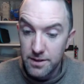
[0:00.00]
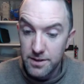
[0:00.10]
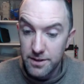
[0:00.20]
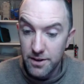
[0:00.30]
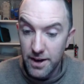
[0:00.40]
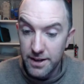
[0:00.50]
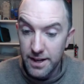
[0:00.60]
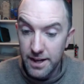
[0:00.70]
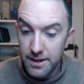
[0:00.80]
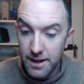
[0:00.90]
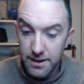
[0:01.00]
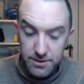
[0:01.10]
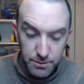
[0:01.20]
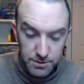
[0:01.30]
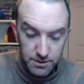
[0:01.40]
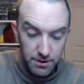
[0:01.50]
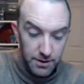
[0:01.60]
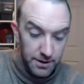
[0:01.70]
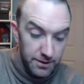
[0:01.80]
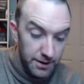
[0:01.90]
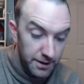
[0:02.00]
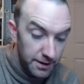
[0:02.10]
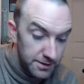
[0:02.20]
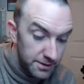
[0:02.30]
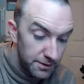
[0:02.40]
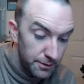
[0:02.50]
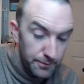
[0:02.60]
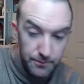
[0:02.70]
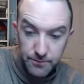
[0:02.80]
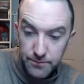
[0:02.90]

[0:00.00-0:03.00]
to 988. It was currently 982.